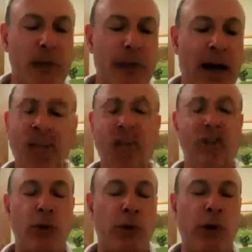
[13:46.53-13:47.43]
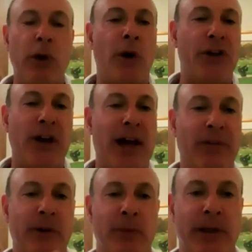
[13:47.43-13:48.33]
I think she would really want you to have
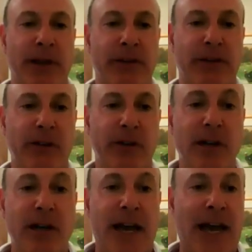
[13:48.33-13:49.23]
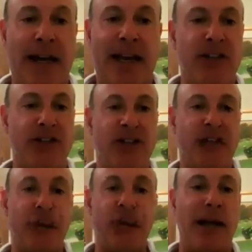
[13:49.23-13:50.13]
some of this. And he just said,
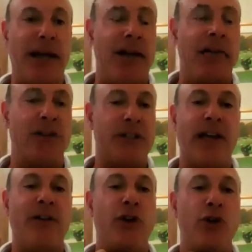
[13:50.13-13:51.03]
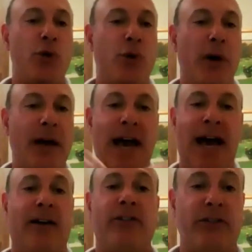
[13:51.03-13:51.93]
I'm going to just give you
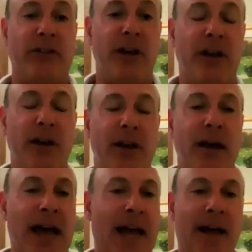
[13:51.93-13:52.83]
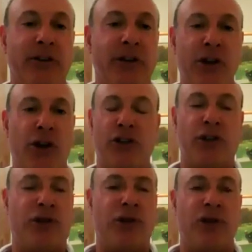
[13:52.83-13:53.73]
X. And you could
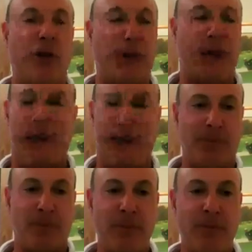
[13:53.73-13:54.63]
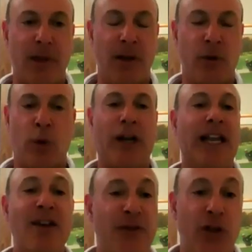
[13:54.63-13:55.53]
just feel the
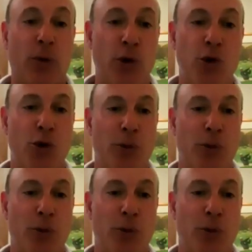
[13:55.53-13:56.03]
relief in the room.